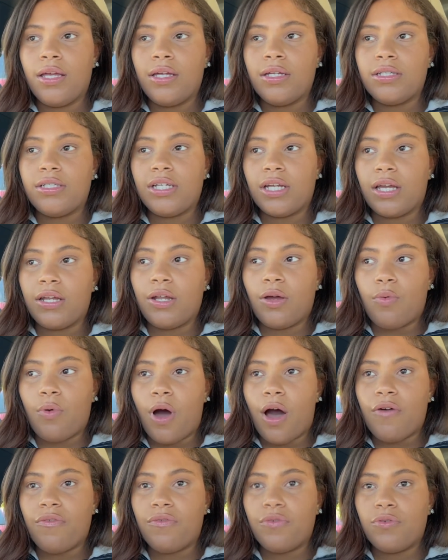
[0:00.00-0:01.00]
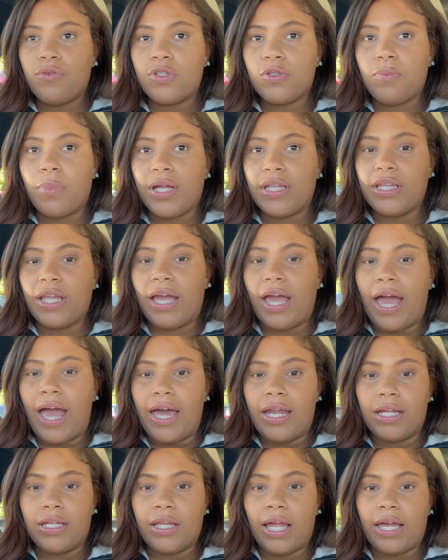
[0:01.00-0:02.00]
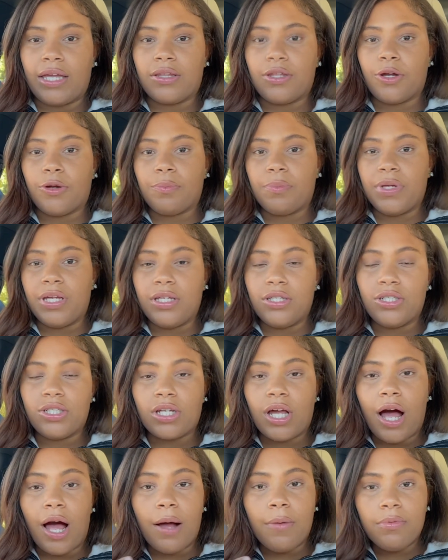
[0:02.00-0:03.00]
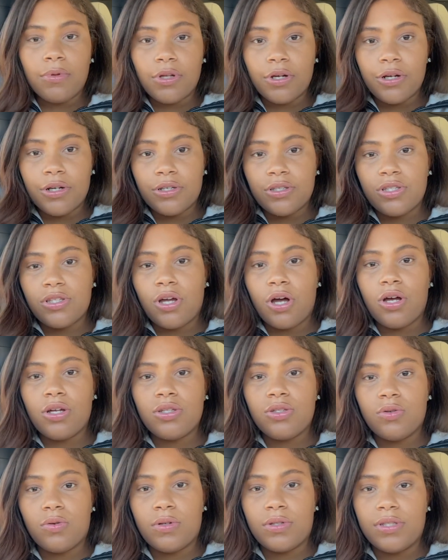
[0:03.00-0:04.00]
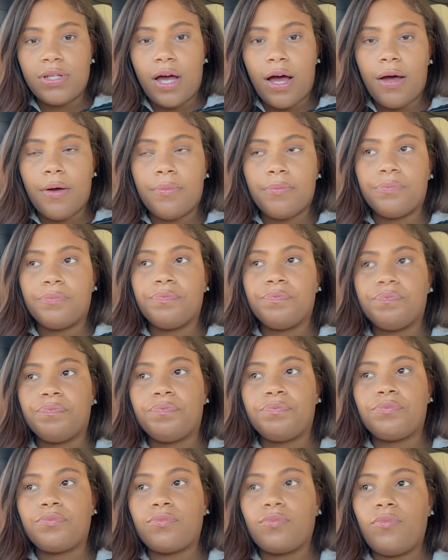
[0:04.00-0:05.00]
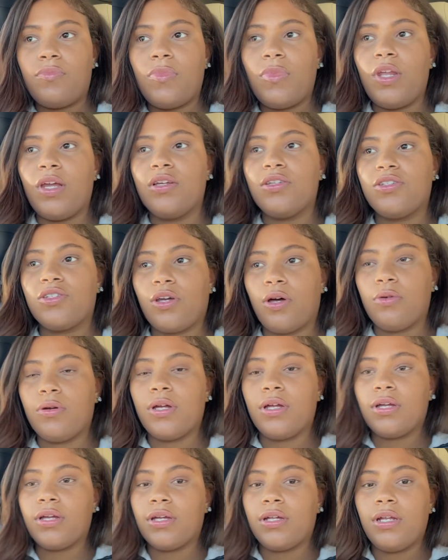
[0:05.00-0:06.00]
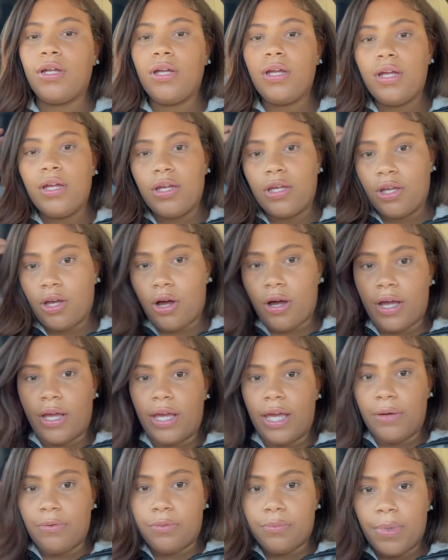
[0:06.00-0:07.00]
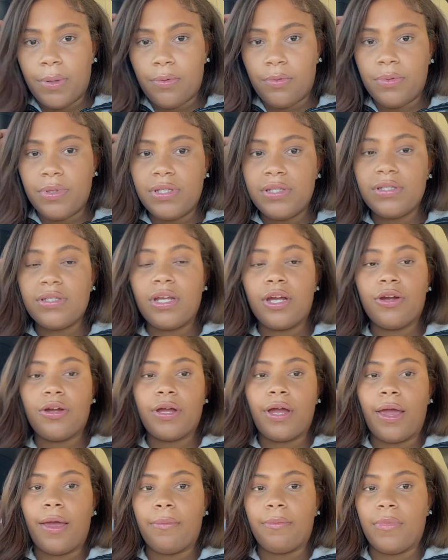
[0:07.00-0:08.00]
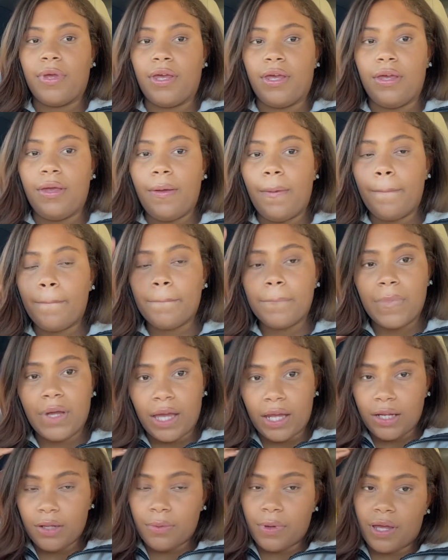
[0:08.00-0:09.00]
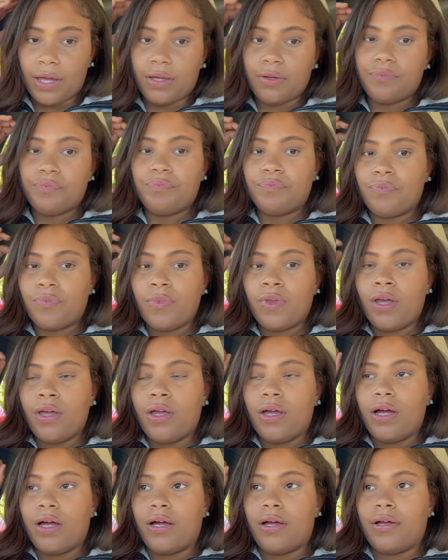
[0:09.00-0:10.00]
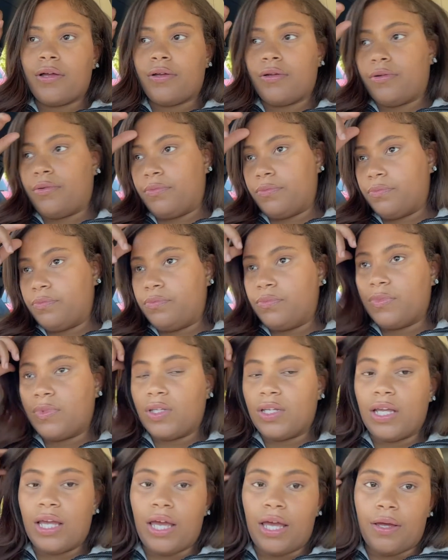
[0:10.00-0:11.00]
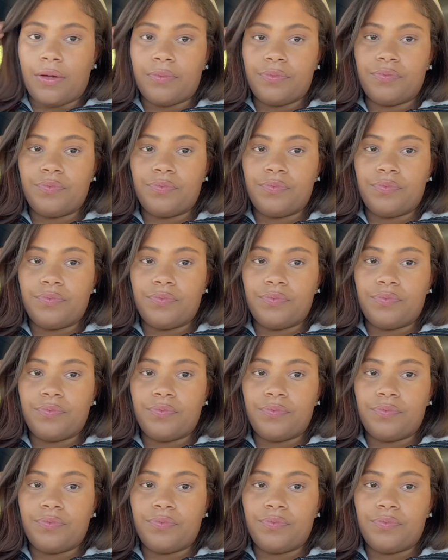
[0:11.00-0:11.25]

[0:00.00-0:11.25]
chicken and waffles, but they added like their peach cobbler sauce on top. So good. Y'all, I hate when people be staring at me. But anyway, yeah.